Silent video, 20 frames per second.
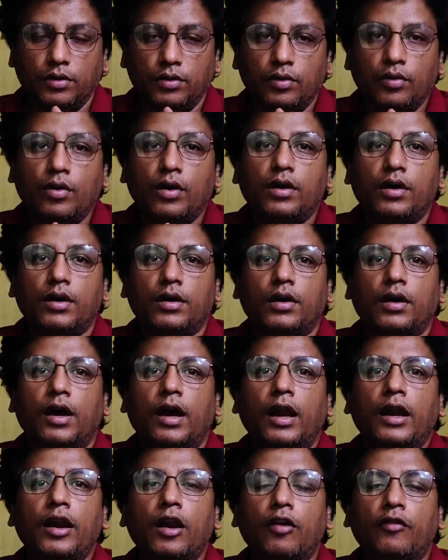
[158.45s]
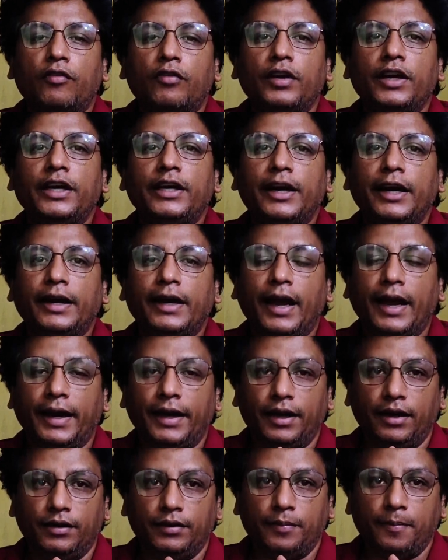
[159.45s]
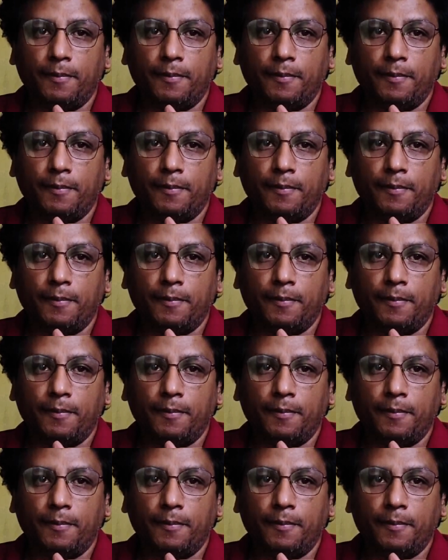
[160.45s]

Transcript: who are unlawfully detained.